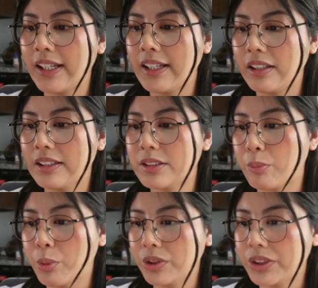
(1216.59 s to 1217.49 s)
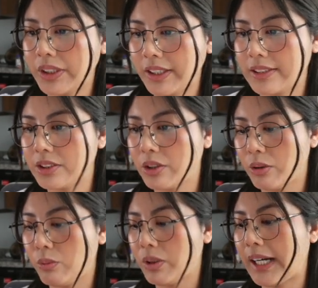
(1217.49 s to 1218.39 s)
is Portuguese,
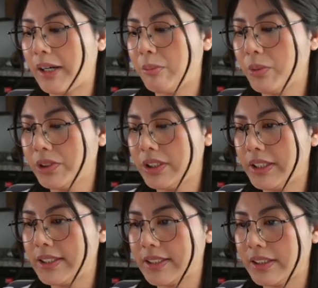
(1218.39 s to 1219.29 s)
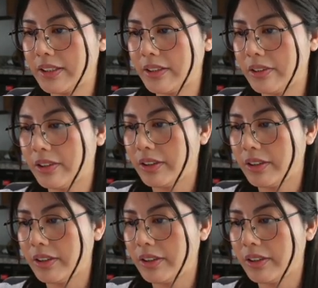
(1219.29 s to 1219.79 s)
so we'll add Portuguese in here.